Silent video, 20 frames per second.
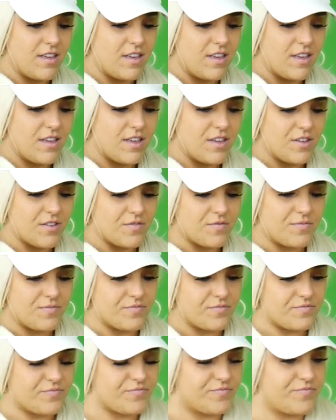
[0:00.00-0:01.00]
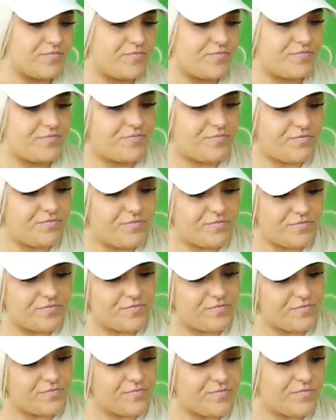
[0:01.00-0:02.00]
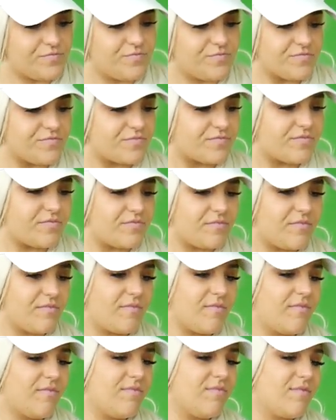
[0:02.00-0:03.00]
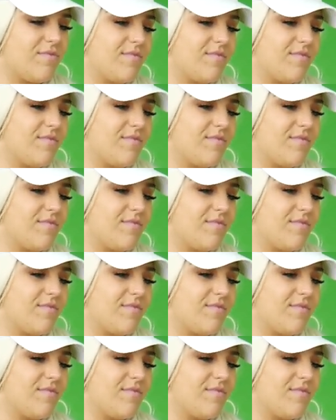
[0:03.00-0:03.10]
The person shown says nothing.